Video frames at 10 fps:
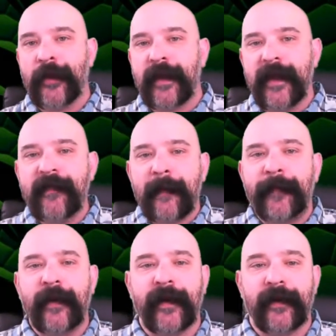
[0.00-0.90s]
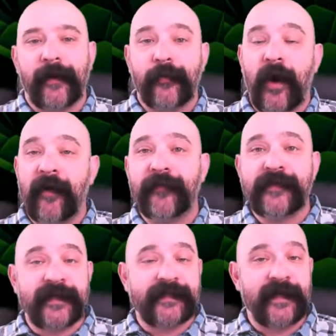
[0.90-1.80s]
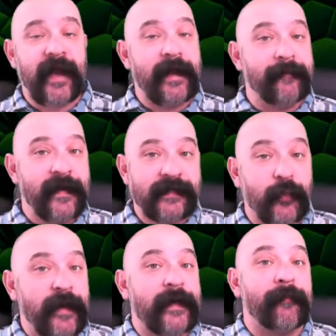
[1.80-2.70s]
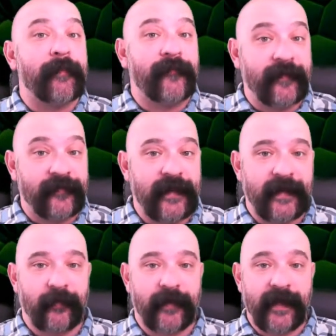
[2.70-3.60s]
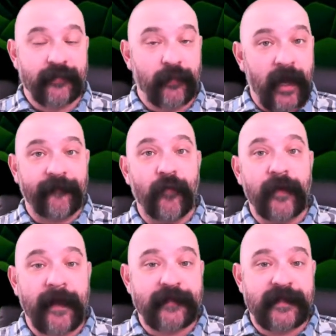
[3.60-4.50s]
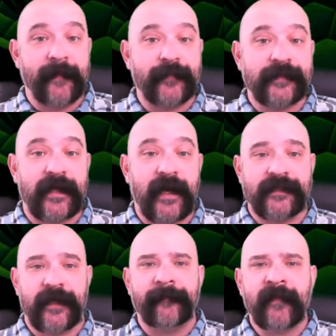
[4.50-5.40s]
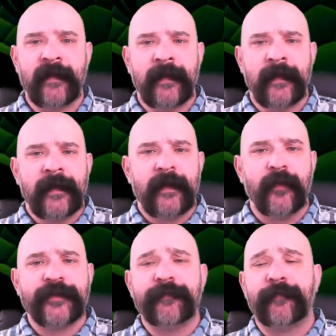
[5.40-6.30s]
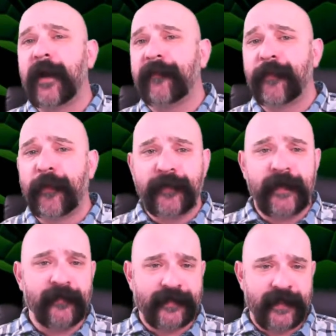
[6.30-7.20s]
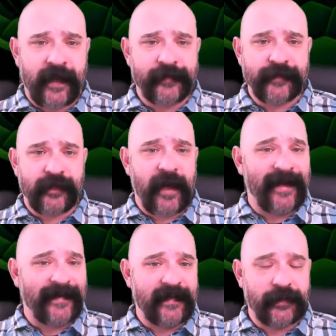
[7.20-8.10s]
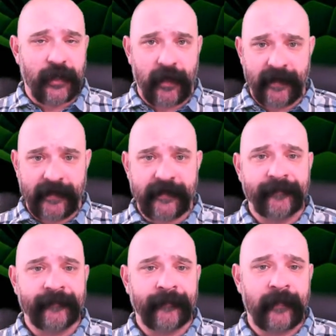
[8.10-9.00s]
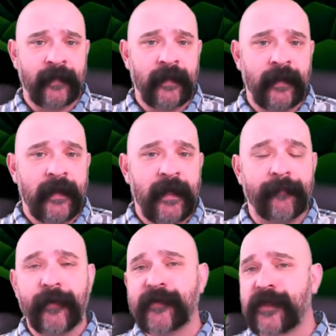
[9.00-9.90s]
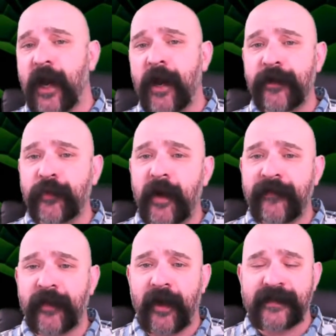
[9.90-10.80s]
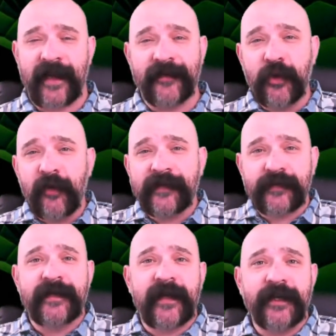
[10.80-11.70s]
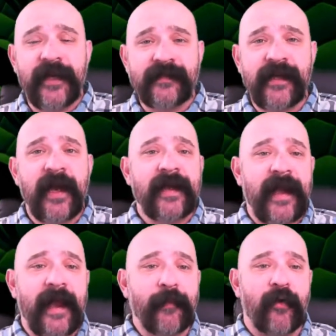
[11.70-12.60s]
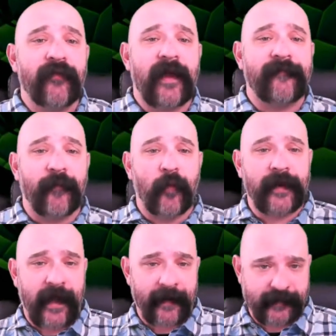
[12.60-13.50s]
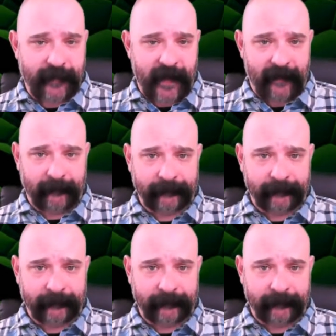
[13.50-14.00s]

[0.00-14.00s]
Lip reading: In that period, 12 through 16, and he missed week number 15, okay? So we've got a four-game sample size here in which he put up 13 receptions on 18 targets. He produced 112 yards, and two of his three touchdowns came over that four-game span.